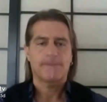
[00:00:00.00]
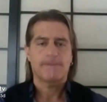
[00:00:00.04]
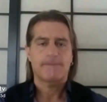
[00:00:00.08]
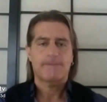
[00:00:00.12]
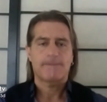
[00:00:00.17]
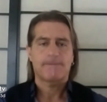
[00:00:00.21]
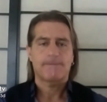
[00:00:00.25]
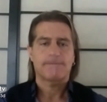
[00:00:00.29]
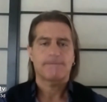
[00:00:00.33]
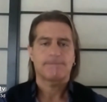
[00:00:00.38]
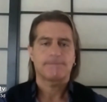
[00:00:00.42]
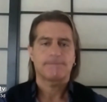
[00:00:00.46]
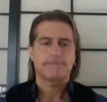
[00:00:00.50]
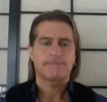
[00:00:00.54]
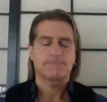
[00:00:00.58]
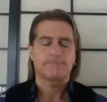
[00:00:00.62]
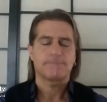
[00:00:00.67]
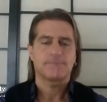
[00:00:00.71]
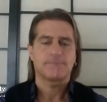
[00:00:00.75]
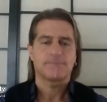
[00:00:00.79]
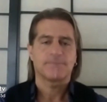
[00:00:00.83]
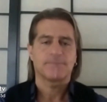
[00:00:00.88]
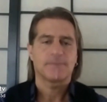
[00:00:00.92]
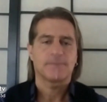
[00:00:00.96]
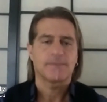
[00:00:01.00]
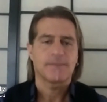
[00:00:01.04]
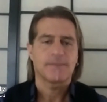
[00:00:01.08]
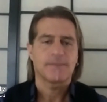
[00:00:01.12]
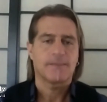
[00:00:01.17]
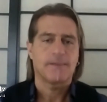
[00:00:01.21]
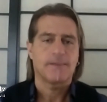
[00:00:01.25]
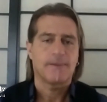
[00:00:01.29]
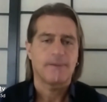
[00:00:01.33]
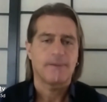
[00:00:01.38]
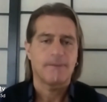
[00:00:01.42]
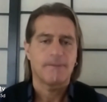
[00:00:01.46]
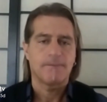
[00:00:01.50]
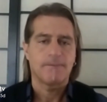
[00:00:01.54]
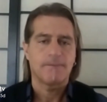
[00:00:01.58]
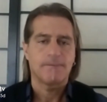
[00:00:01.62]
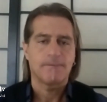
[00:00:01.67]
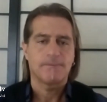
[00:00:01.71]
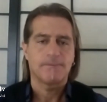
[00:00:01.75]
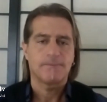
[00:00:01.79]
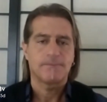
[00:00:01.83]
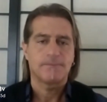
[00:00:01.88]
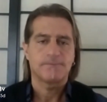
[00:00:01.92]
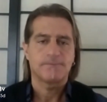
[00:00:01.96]

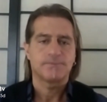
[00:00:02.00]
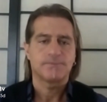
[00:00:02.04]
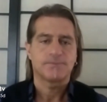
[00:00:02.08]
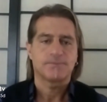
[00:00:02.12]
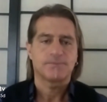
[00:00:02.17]
Nothing is said.